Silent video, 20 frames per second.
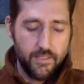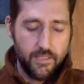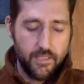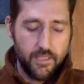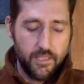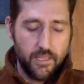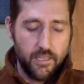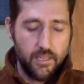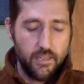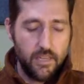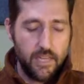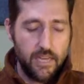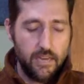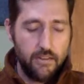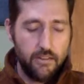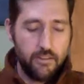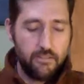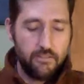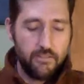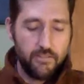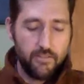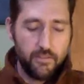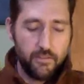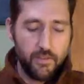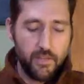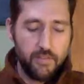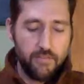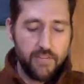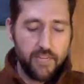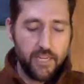you can allow the
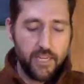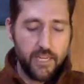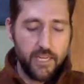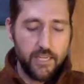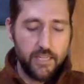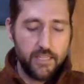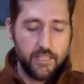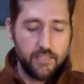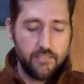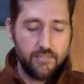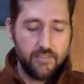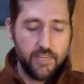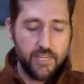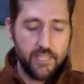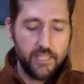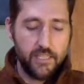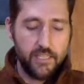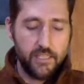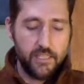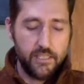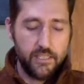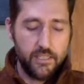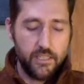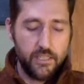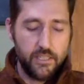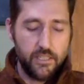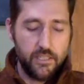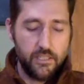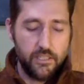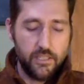loving kindness phrases
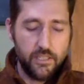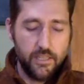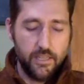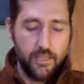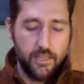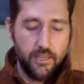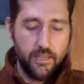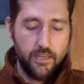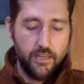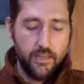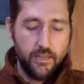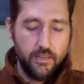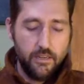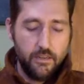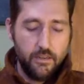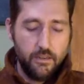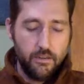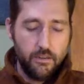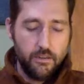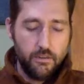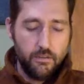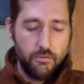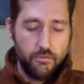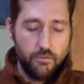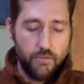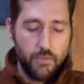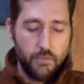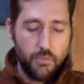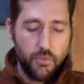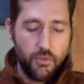to just
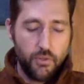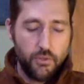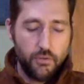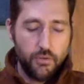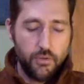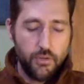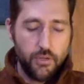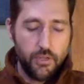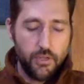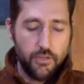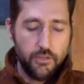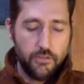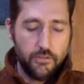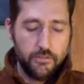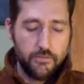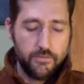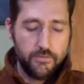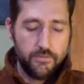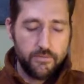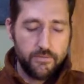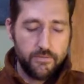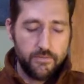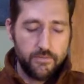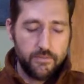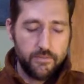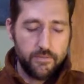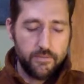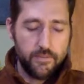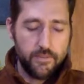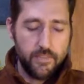ripple through you
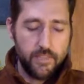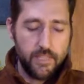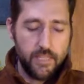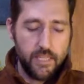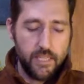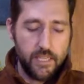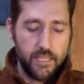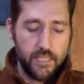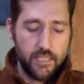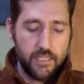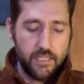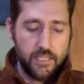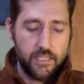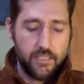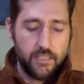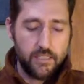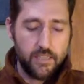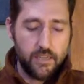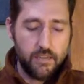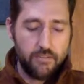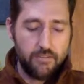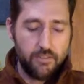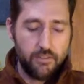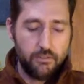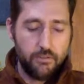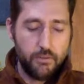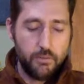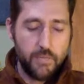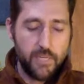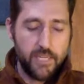as I softly
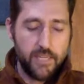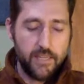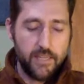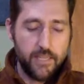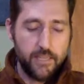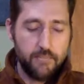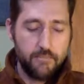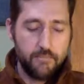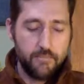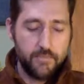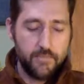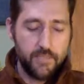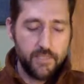repeat them.